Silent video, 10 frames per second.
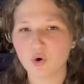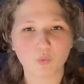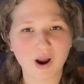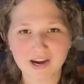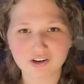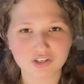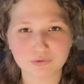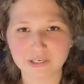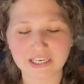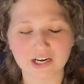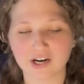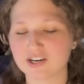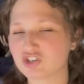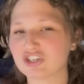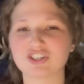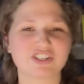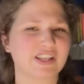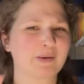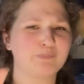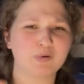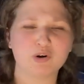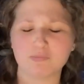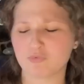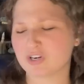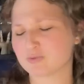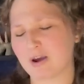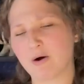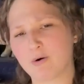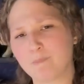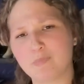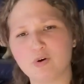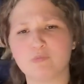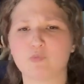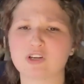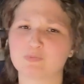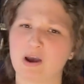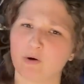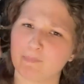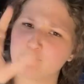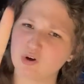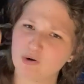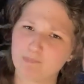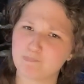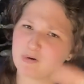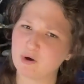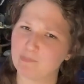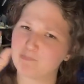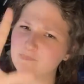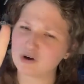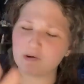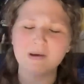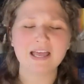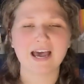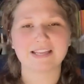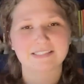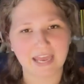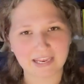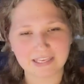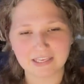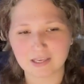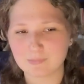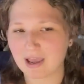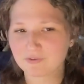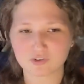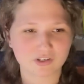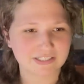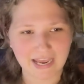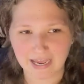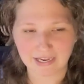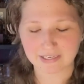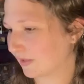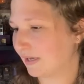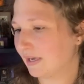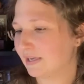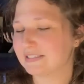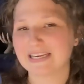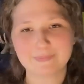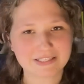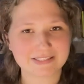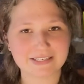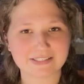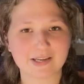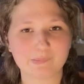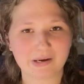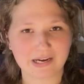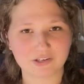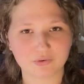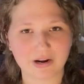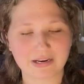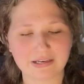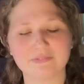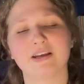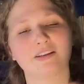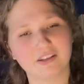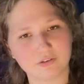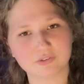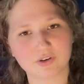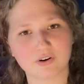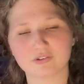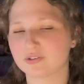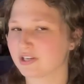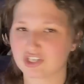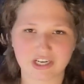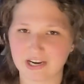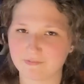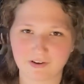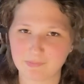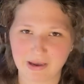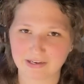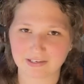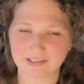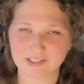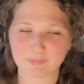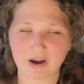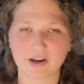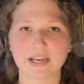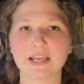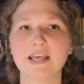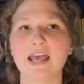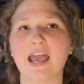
Why are you here? And she's just like, boom, witch power, boom, witch power, boom, boom, boom, attacking him after attack. Damon sneaks up behind Greta and kills her so that she can't fight back against Bonnie.